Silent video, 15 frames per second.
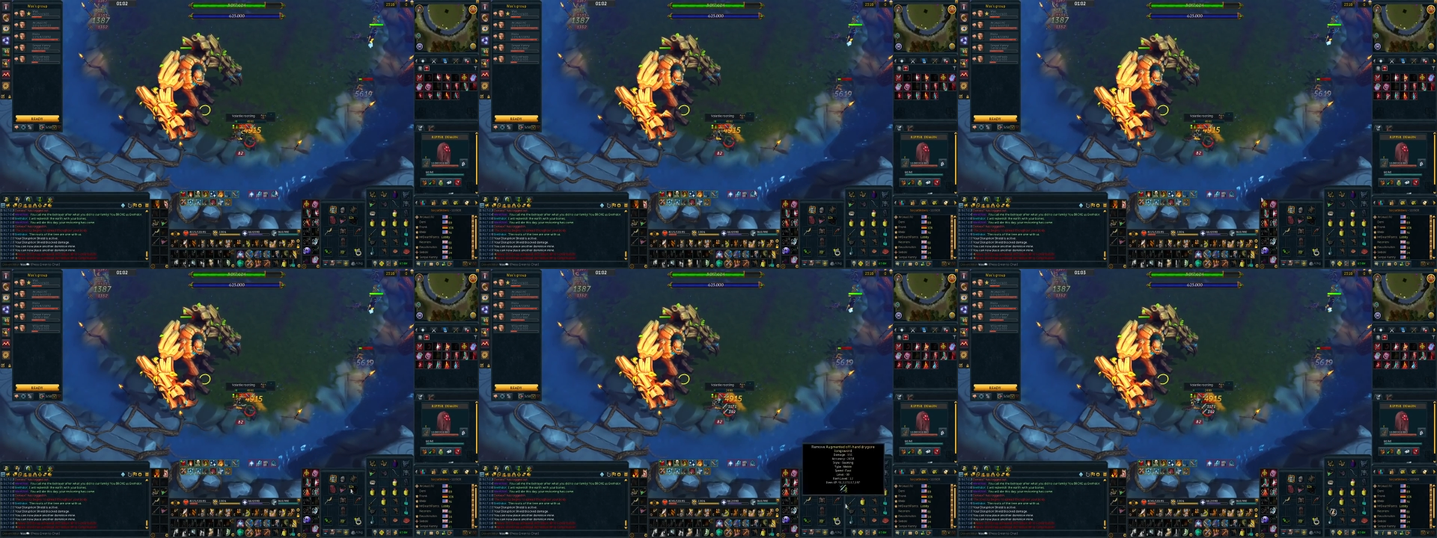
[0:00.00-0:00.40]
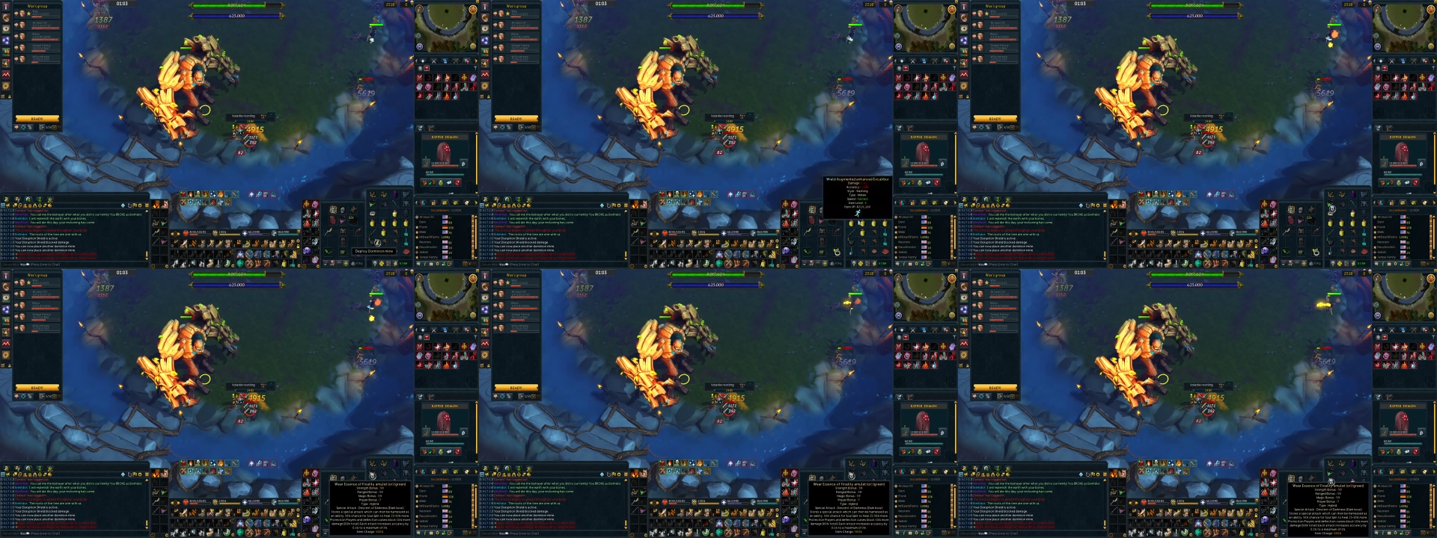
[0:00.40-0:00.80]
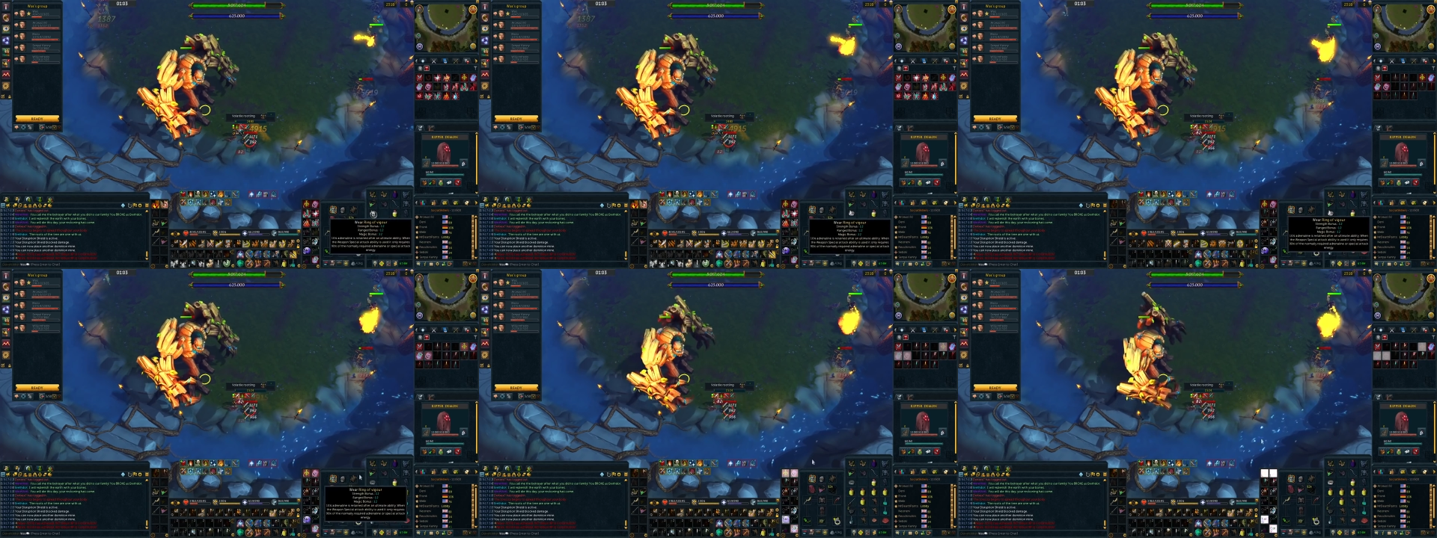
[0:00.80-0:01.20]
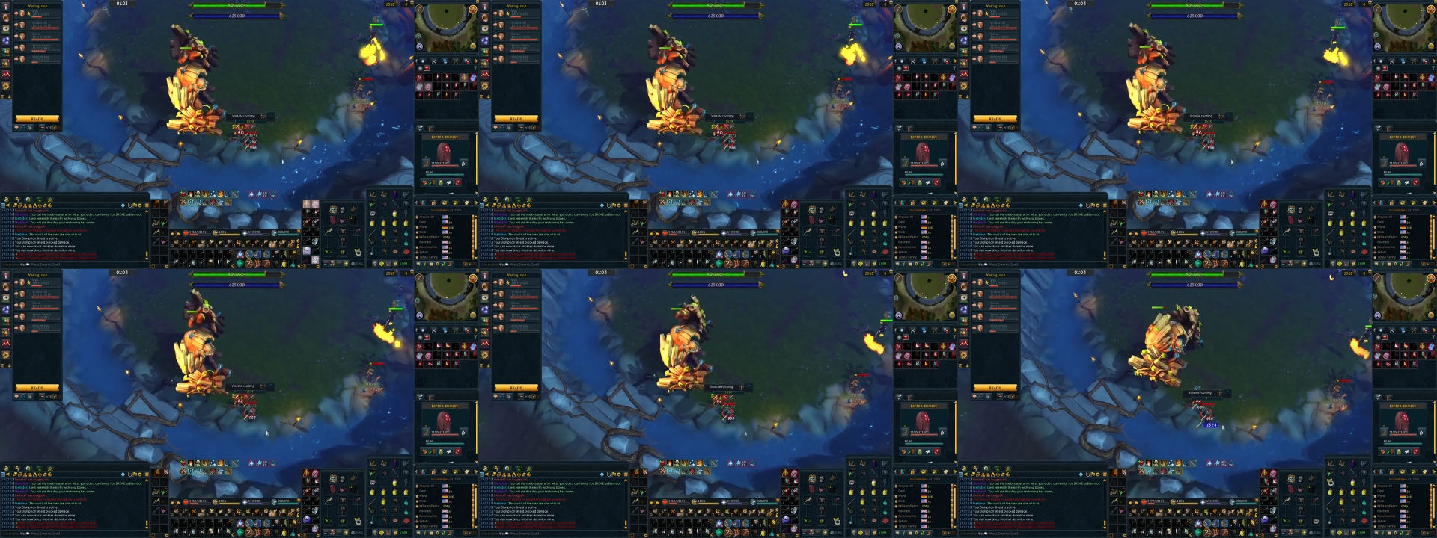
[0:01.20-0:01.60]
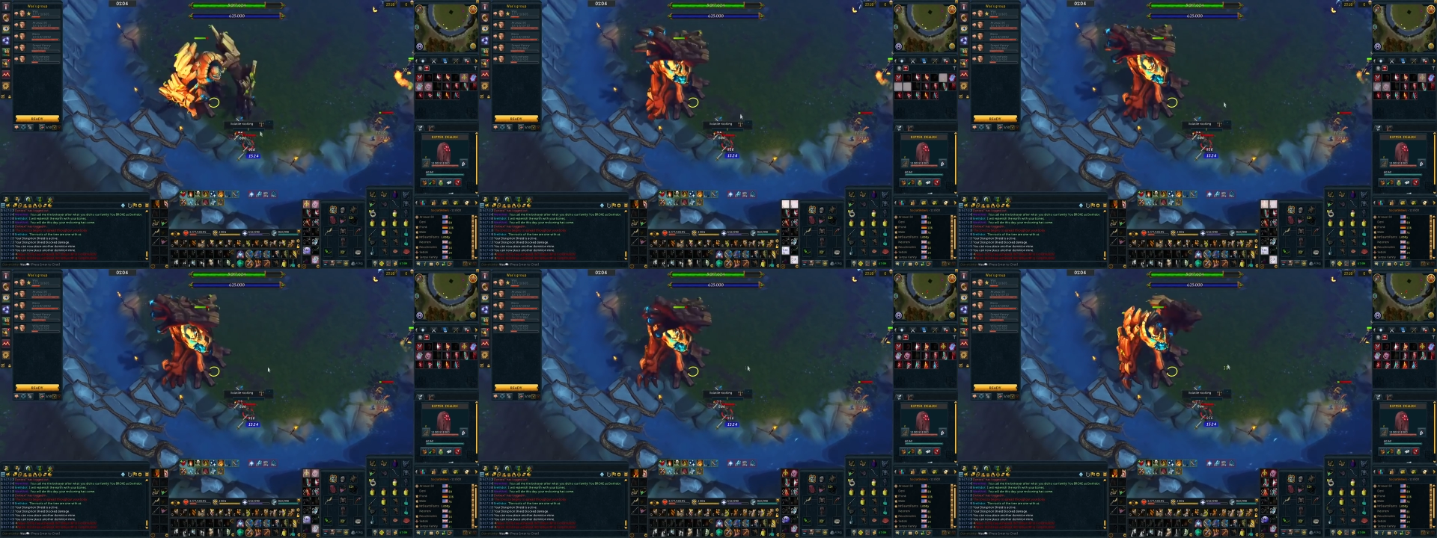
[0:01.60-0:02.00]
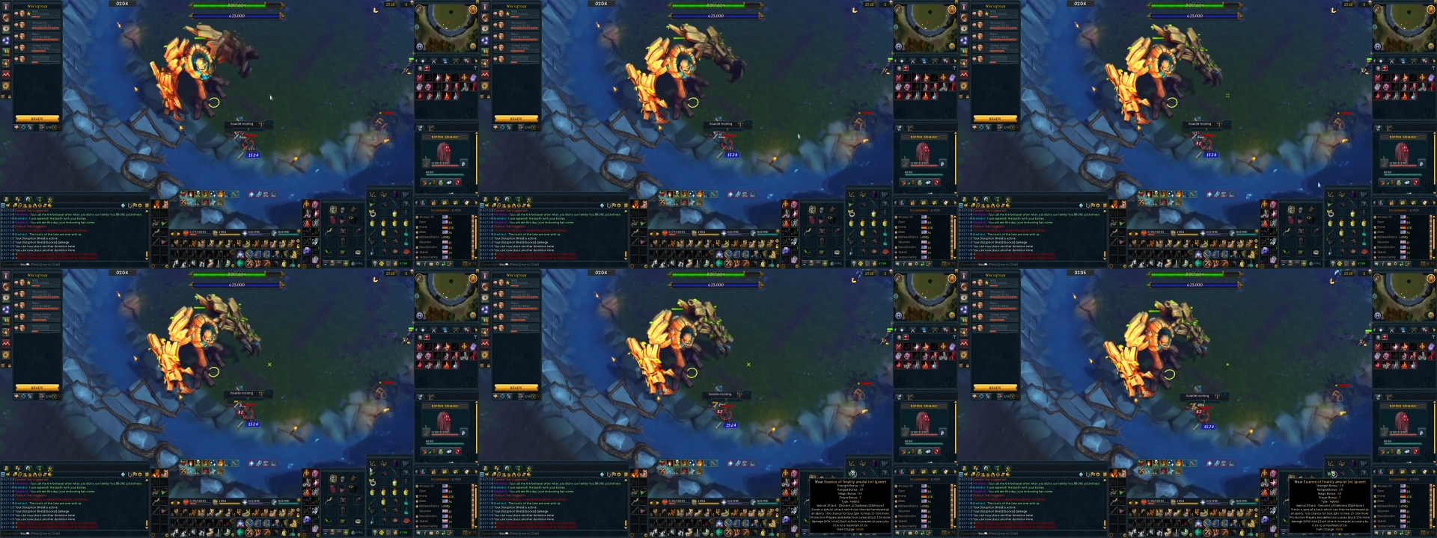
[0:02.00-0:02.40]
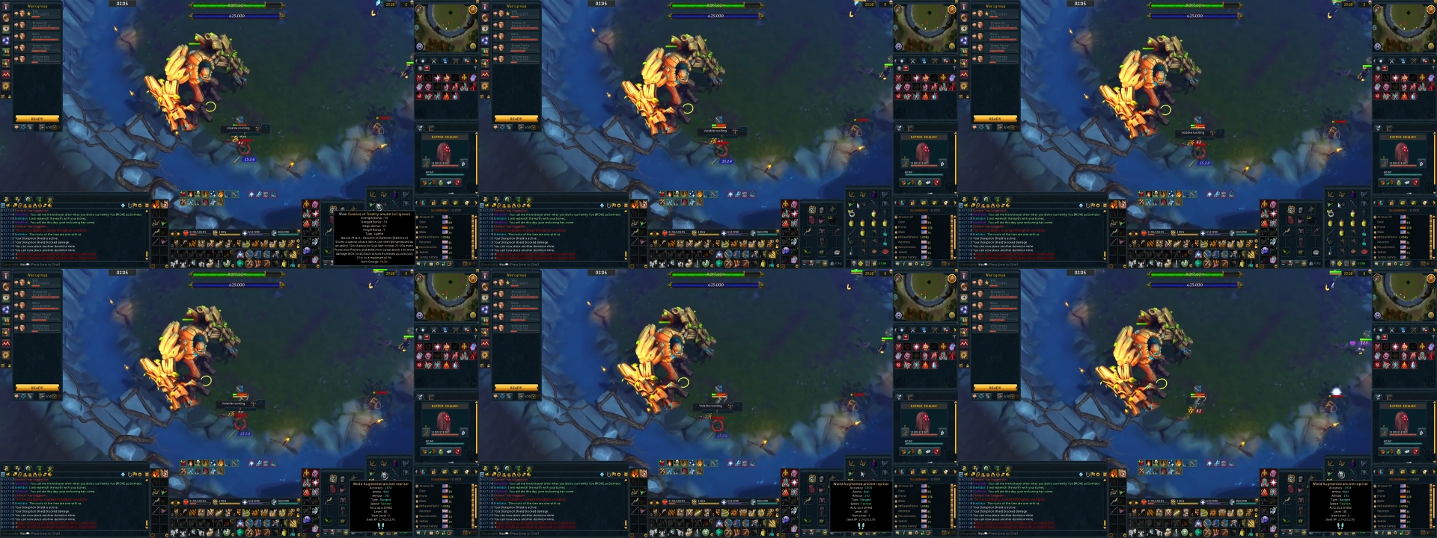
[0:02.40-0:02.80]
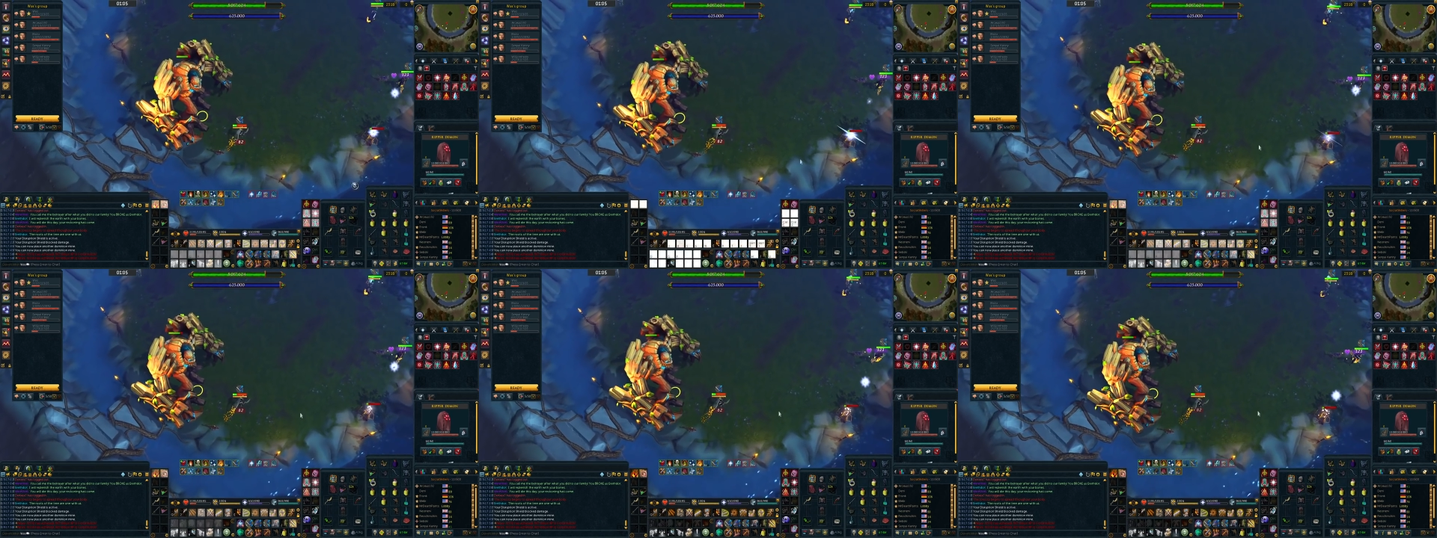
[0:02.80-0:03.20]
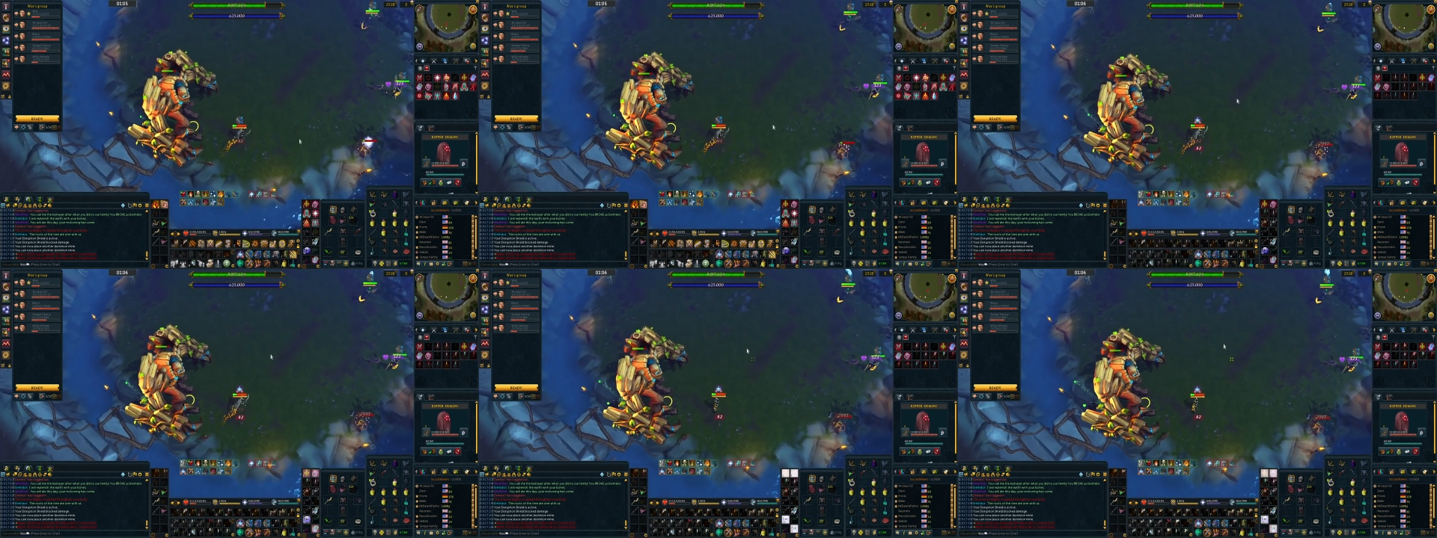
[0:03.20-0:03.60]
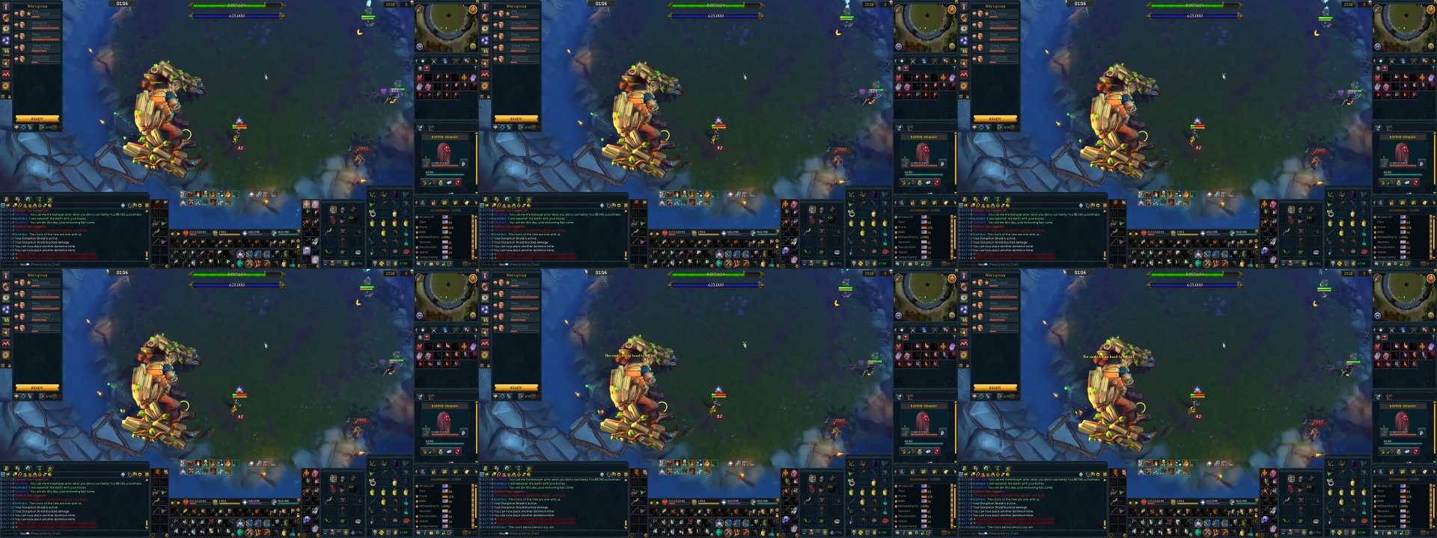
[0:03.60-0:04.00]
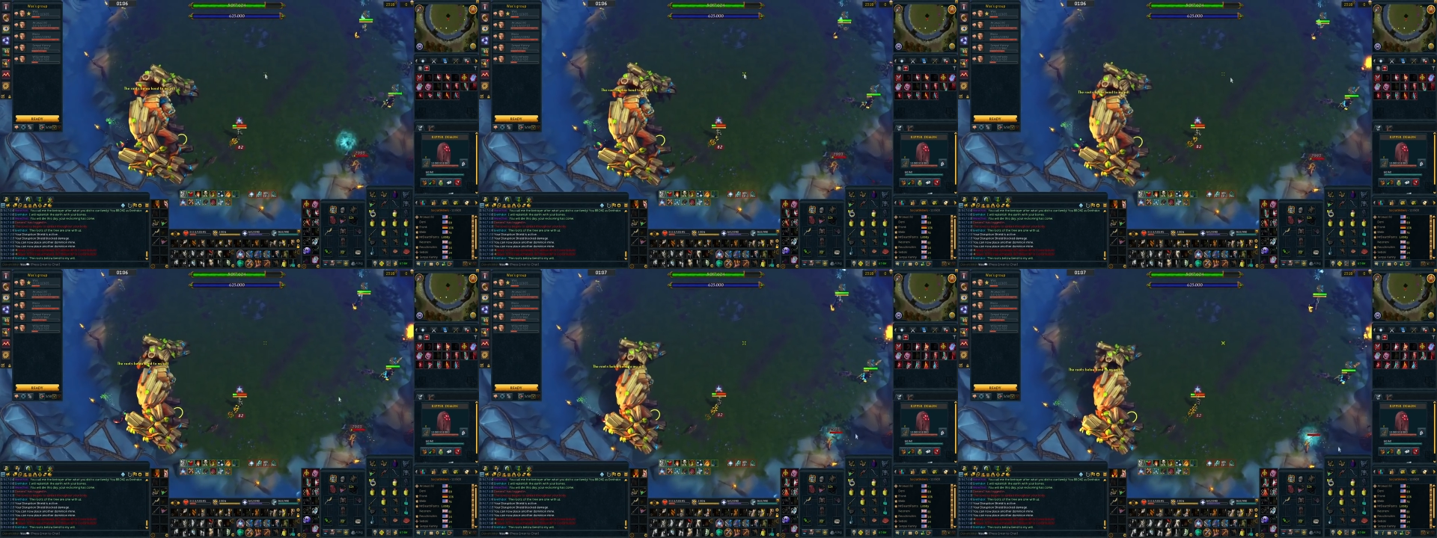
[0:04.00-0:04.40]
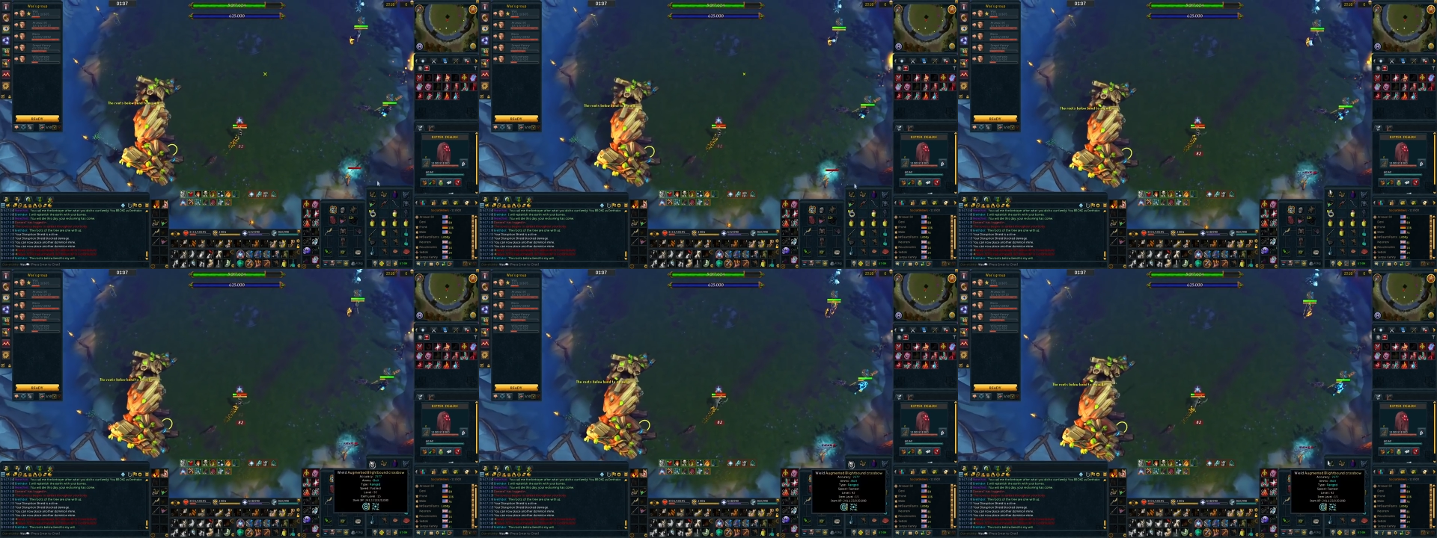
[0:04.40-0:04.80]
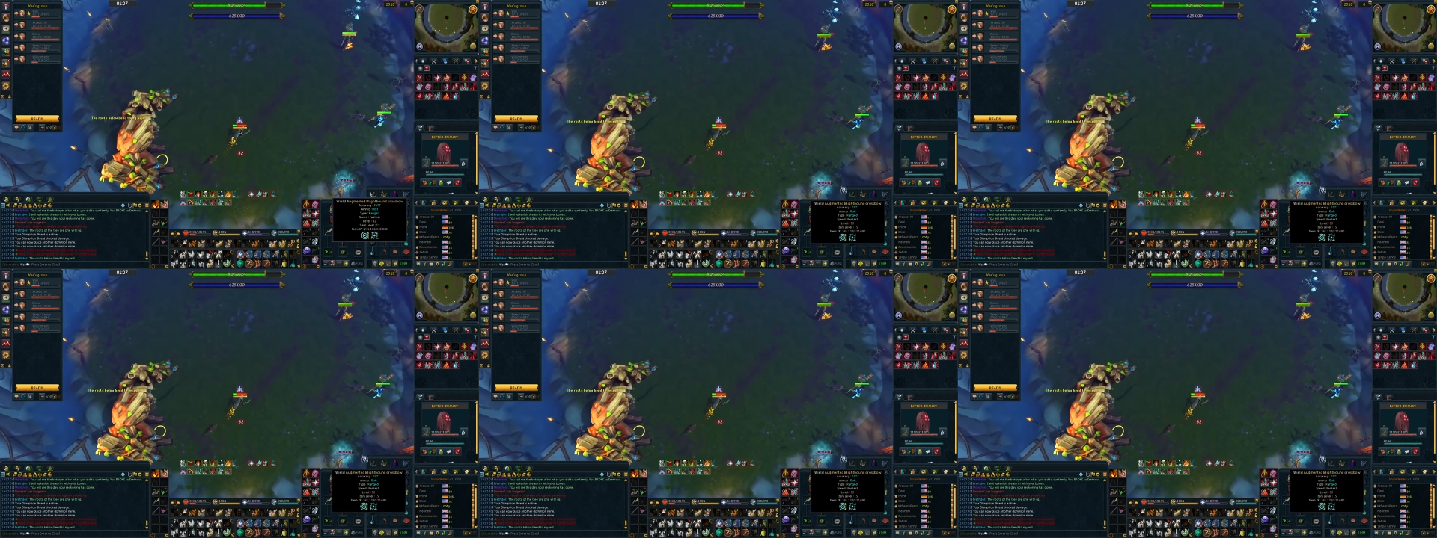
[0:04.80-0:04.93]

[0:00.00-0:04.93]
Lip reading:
(no speaker visible)